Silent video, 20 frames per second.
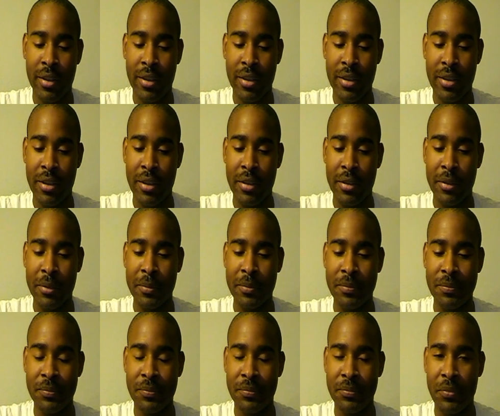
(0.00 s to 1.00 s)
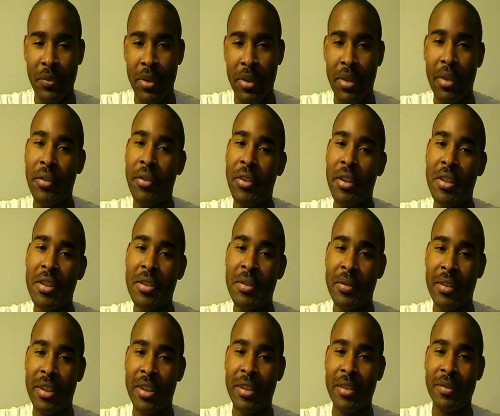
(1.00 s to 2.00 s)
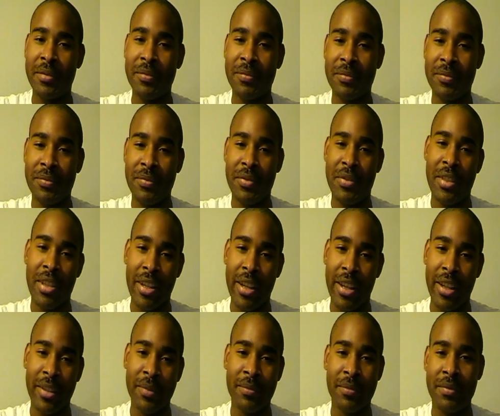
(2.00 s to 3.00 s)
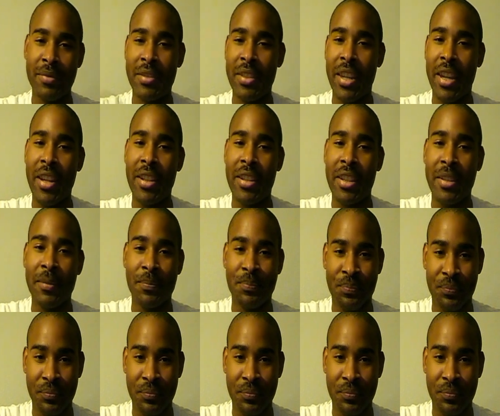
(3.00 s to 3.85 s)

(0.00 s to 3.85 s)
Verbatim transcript: So the first one today, the 18.